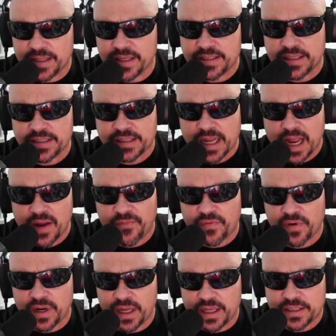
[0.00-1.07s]
This is time
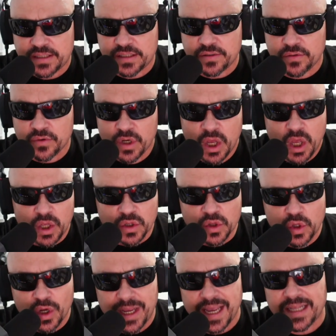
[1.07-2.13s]
for us to
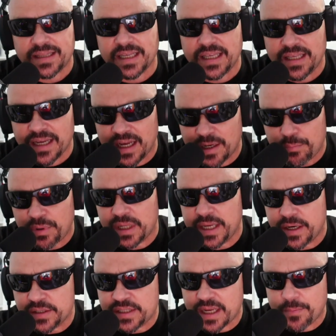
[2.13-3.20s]
look at the young
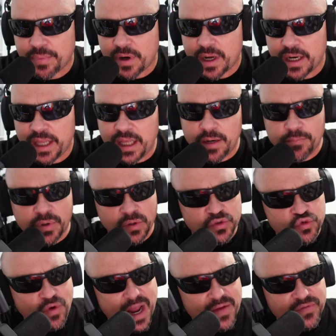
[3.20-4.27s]
players they brought in, both
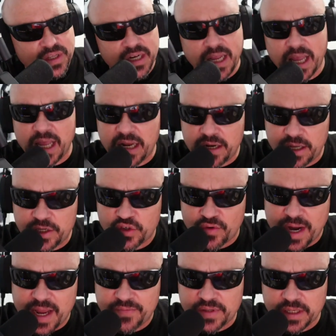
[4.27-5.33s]
drafted and
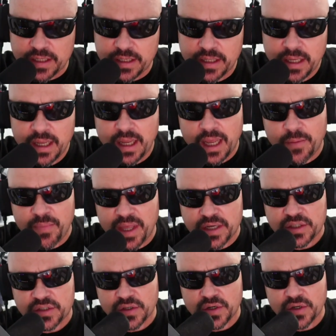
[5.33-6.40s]
undrafted, and make
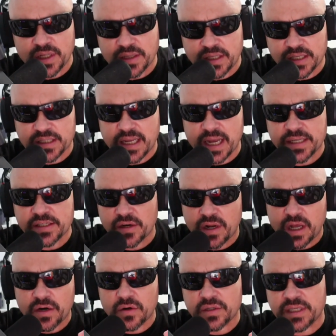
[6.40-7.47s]
sure that these guys are
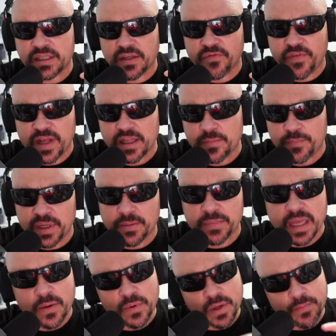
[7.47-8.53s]
not only developing,
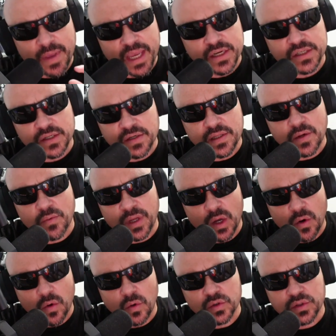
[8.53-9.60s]
that we make sure that we
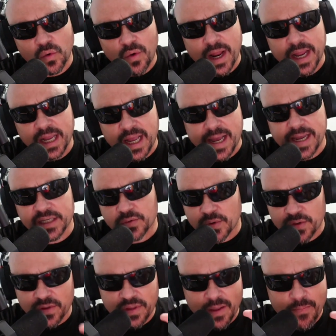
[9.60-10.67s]
hold the right guys,
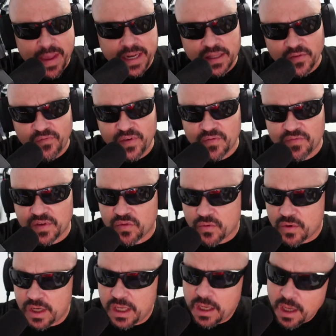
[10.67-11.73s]
whether they make the
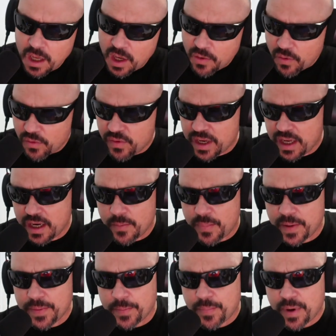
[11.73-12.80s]
53 or they end up
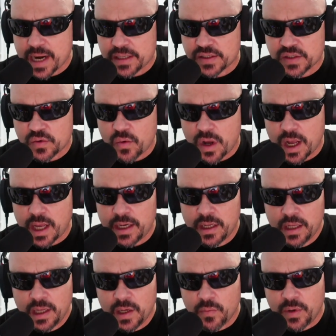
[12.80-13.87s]
on the practice squad.
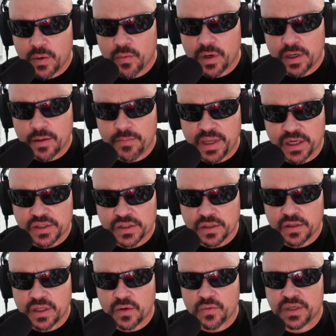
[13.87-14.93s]
We want to make
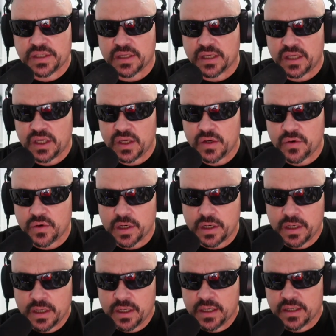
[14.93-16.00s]
sure that we
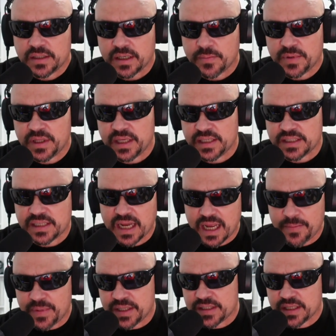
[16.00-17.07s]
secure some of these
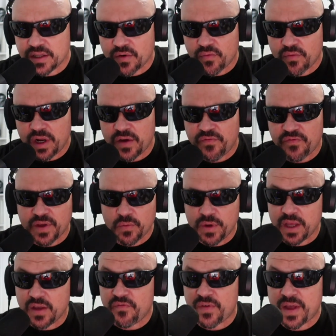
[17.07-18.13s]
diamonds in the rough that
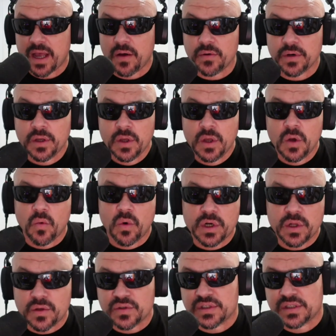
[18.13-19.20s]
we have found. One
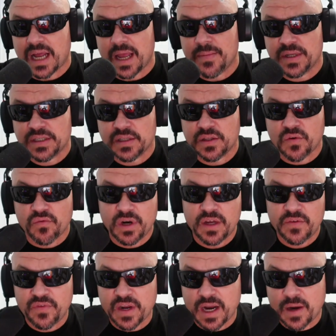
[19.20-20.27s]
of those diamonds in the
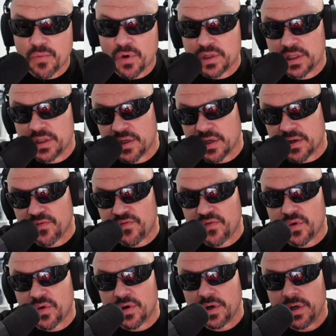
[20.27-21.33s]
rough that I'm really looking
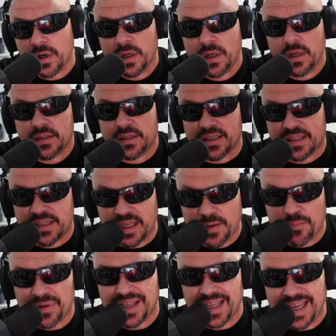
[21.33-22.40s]
for to see
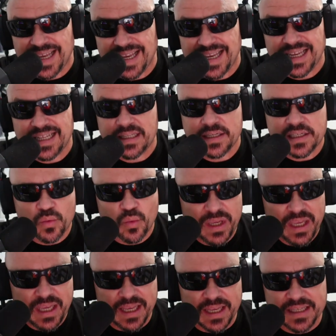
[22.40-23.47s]
play again this
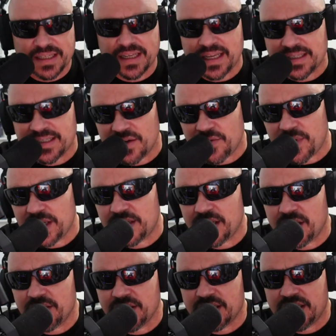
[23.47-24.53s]
week is Nessa right
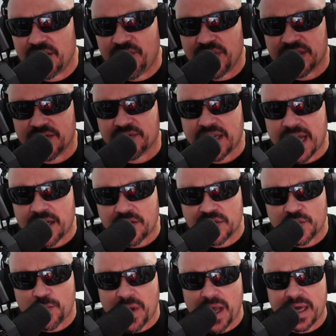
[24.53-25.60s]
there on the defensive tackle
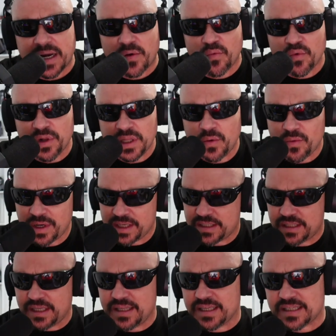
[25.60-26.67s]
spot. I really want to
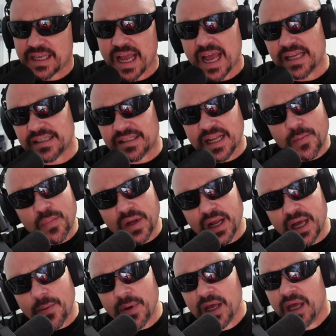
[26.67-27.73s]
see this guy step it
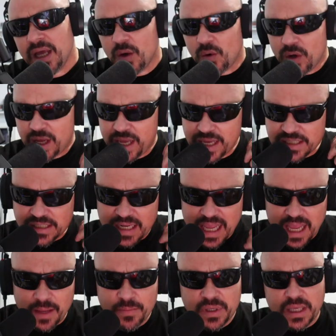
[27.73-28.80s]
up. His
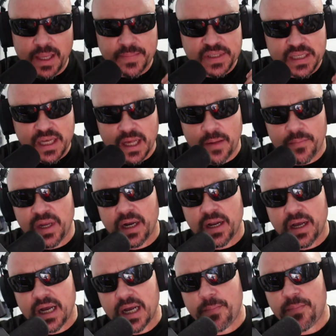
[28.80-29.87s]
name keeps coming
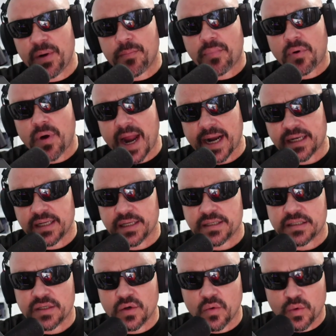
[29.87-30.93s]
up in practice.
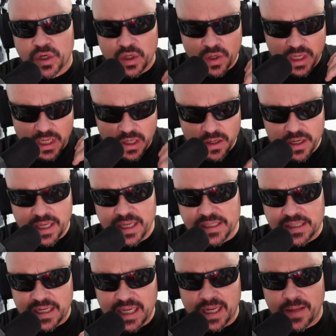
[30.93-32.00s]
So when you hear his
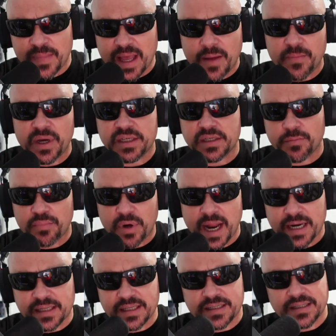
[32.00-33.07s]
name that much in
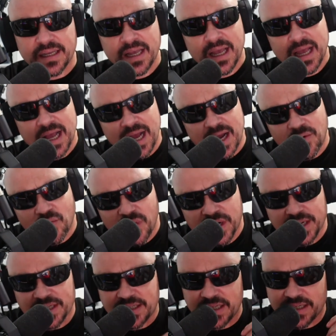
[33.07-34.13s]
practice, I
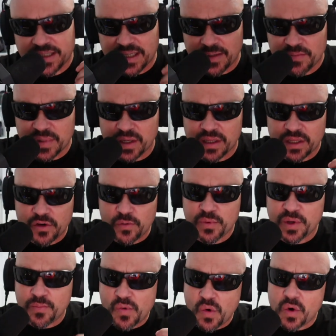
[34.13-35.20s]
want to see something a little
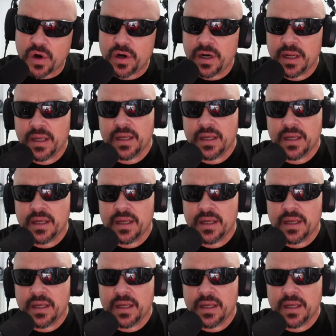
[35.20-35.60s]
bit more.